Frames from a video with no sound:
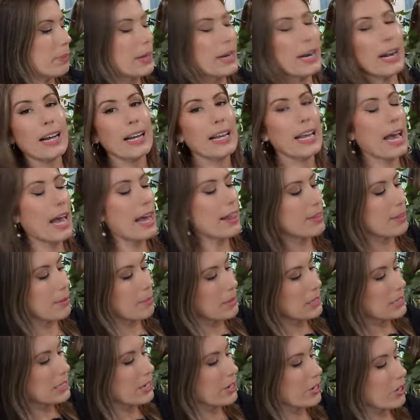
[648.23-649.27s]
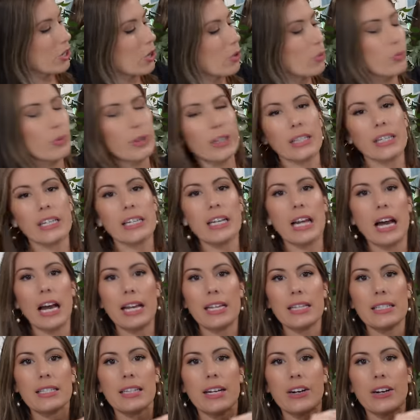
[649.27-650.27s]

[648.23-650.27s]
But again, the material really nice.